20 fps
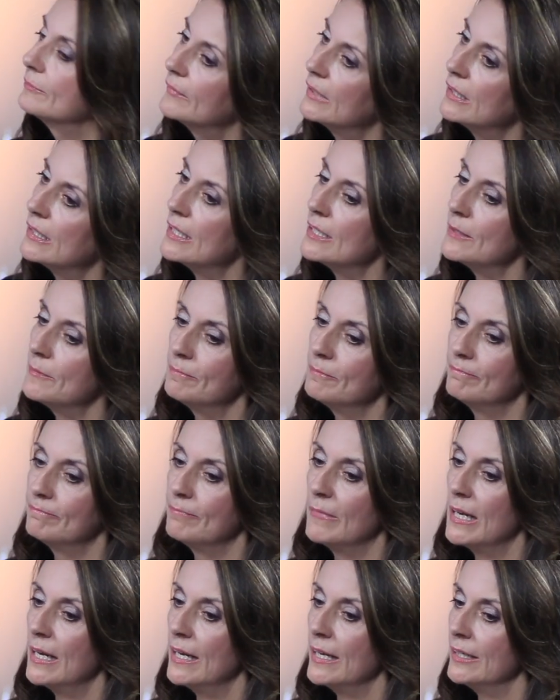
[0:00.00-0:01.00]

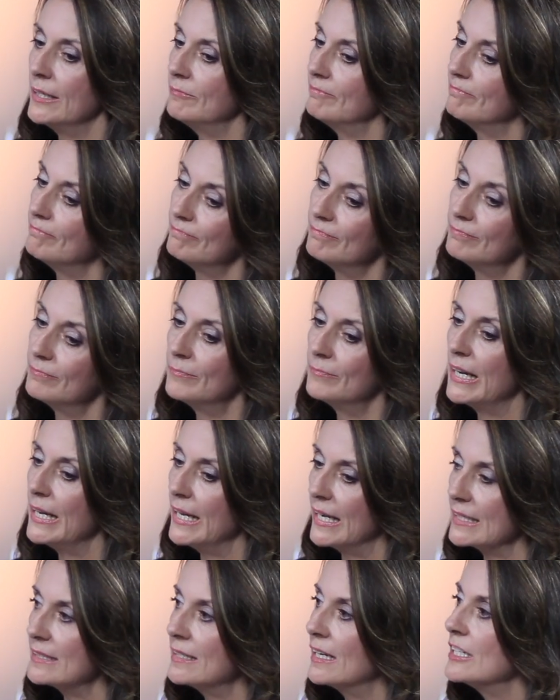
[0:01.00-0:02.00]
My
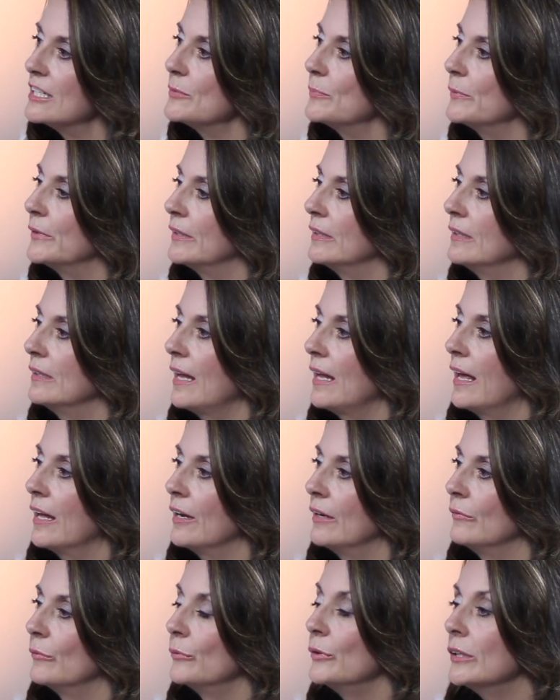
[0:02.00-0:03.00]
ex-husband
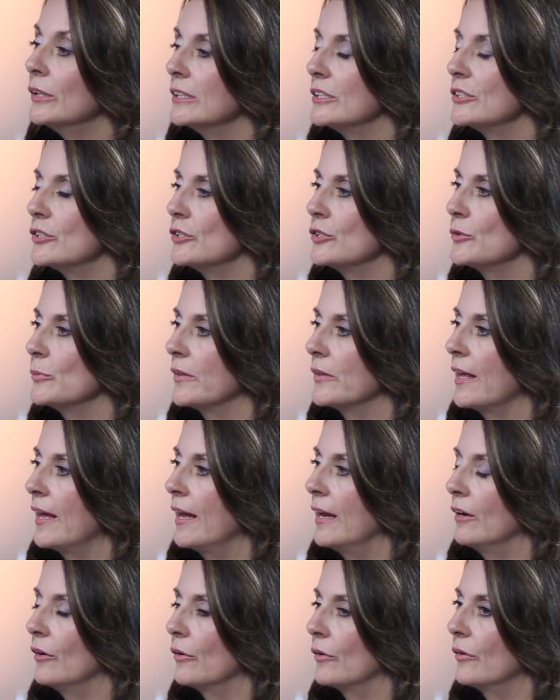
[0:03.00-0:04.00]
had real issues with
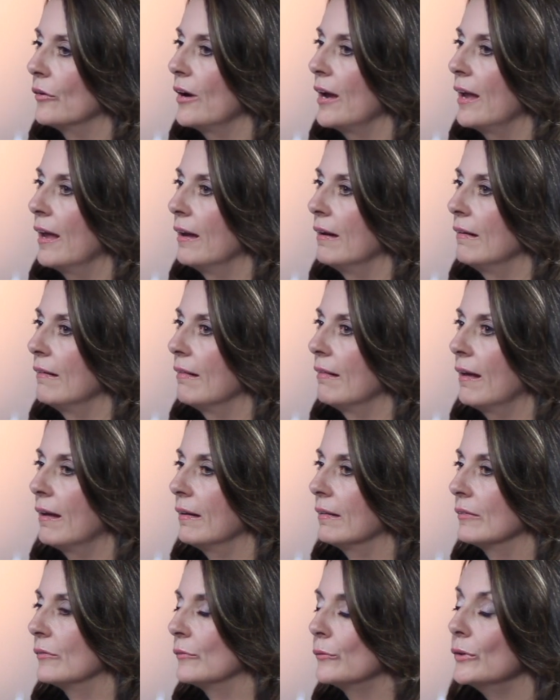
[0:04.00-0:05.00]
anger, and that
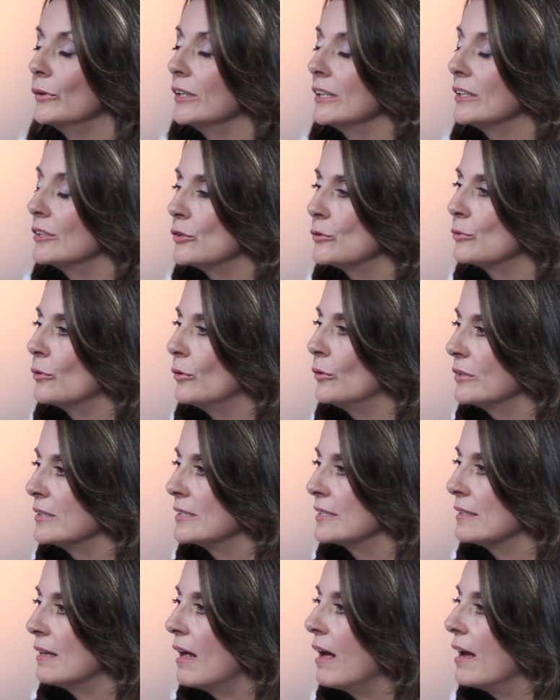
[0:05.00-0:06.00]
really controlled
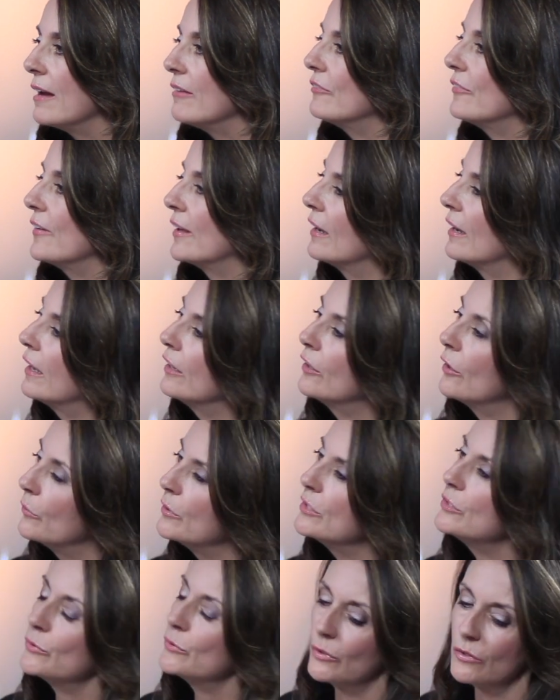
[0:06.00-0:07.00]
his life. And I go
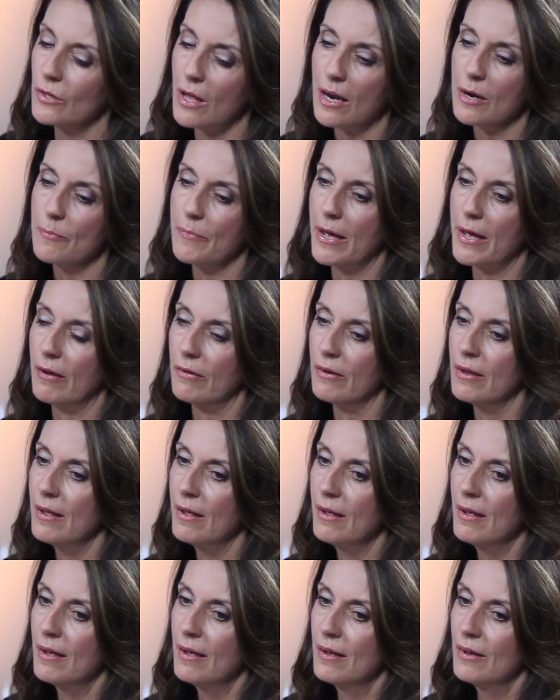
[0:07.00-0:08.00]
into a lot about
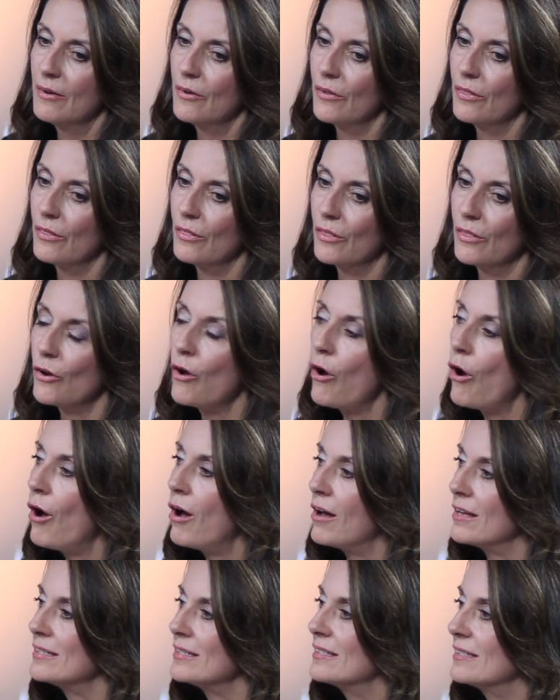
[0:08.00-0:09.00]
the
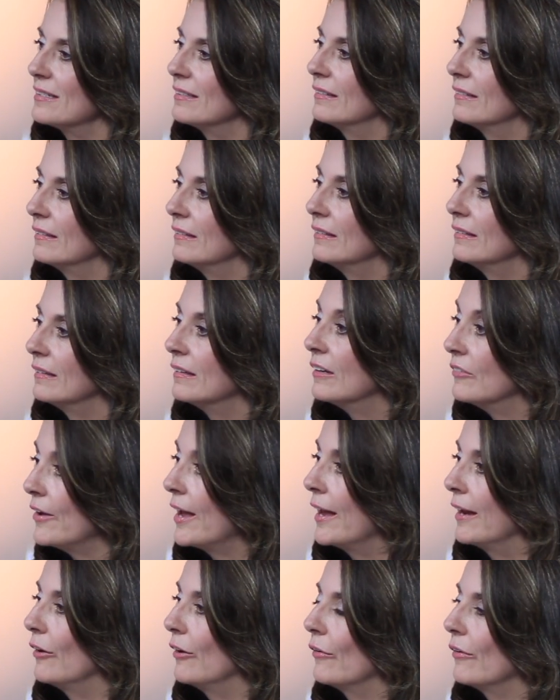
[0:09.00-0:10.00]
cost of
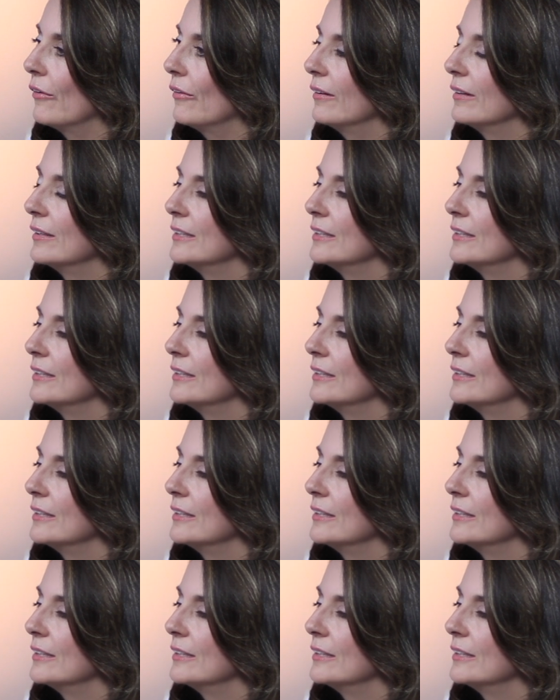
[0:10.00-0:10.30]
anger.